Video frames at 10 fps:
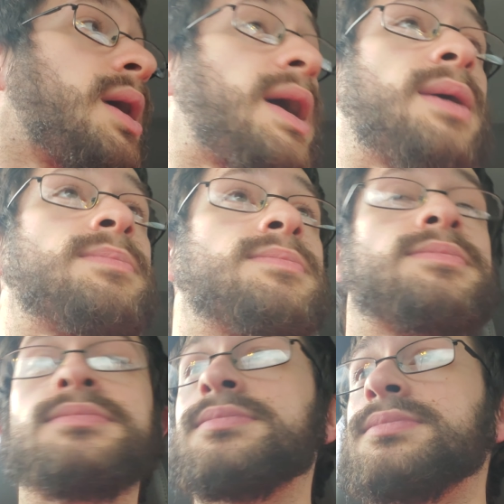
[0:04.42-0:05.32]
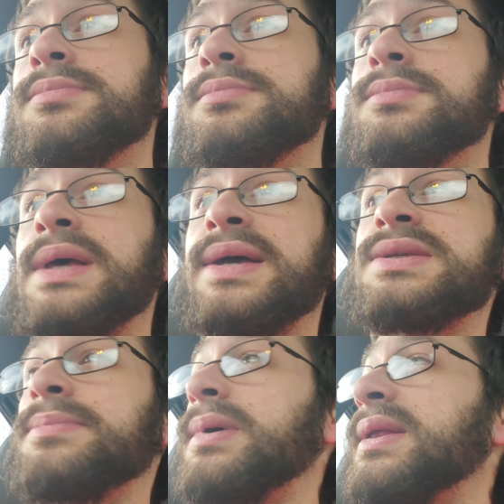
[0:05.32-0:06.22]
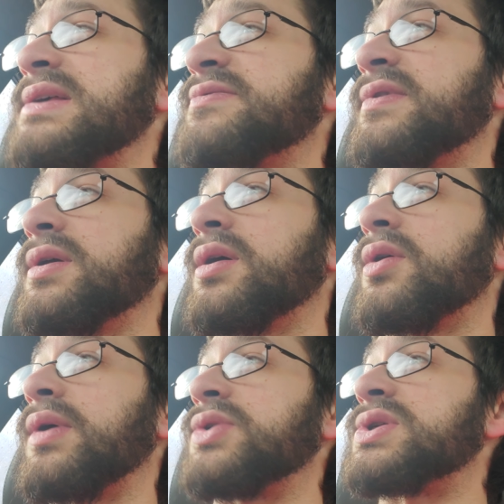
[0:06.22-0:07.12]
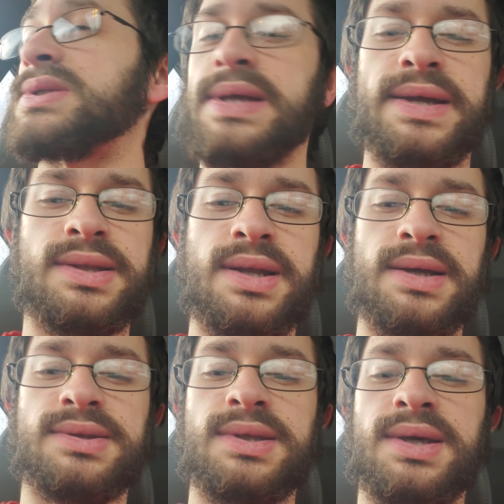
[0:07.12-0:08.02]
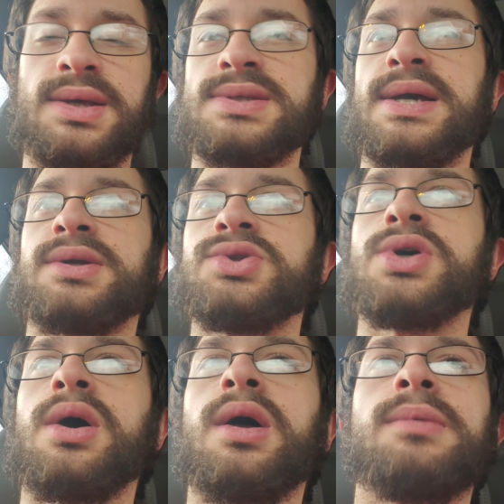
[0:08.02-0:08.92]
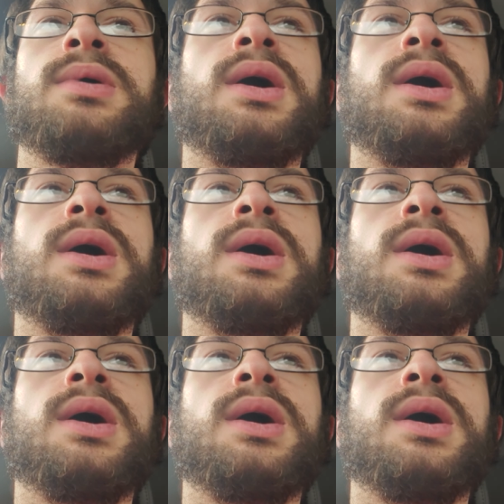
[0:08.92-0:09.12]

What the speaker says: I'm like I said in my last video, I just landed at the second job,